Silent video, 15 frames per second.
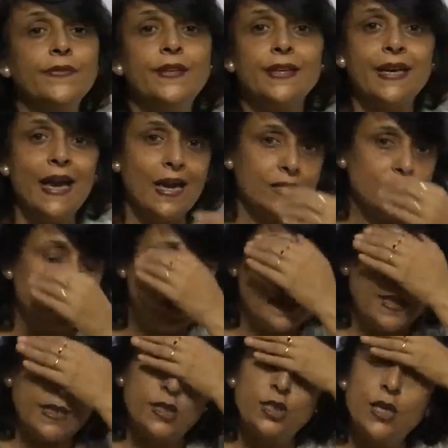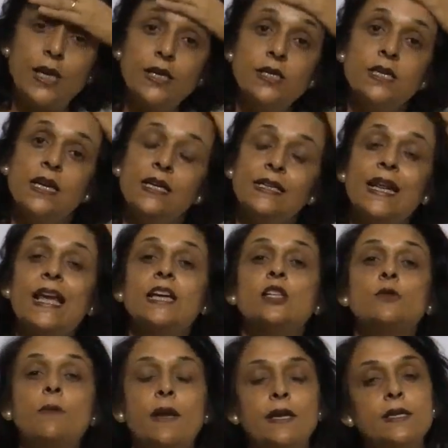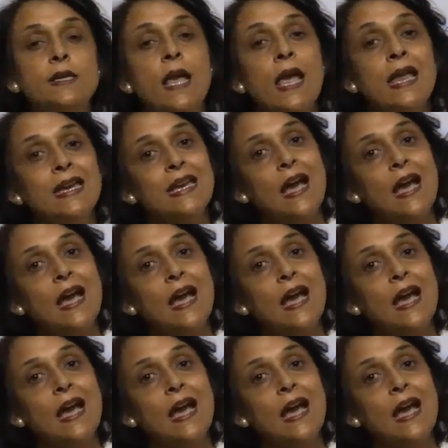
the gaseous exchange takes place.